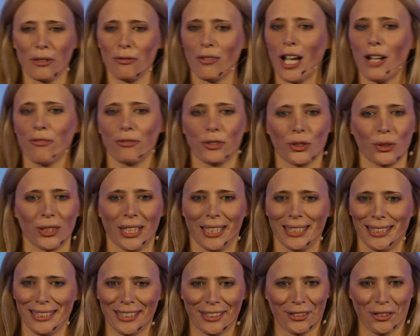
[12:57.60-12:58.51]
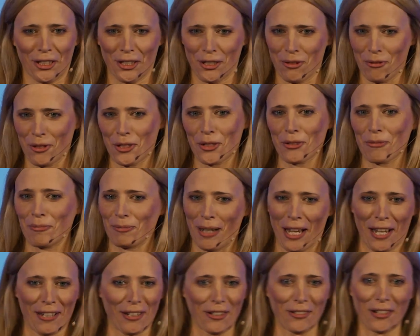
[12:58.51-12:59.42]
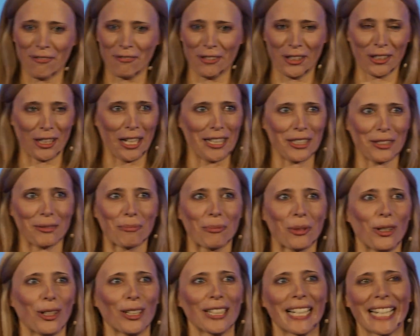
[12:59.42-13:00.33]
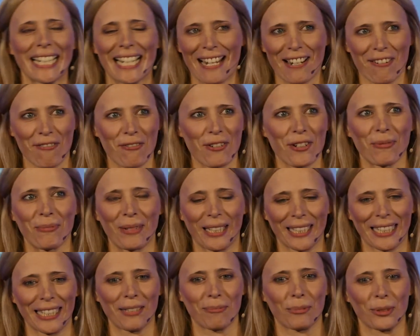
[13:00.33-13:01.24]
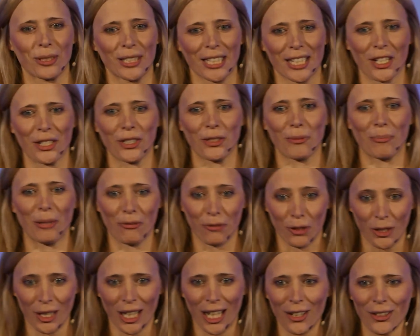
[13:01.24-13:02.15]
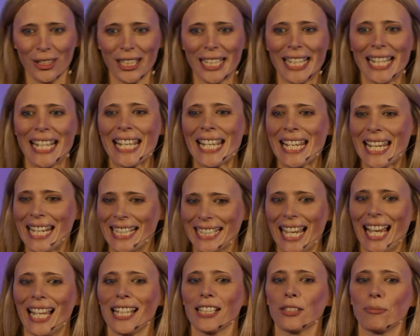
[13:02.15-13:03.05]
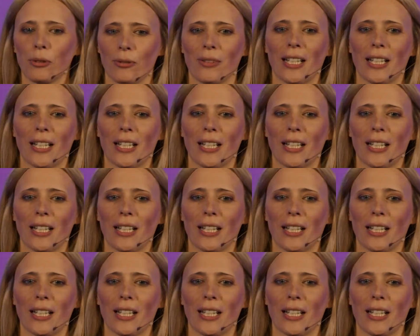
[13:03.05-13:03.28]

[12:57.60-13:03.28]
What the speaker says: about 5 to 10 years, so I don't have a glass ball and I don't want to make any predictions. But for now, it can't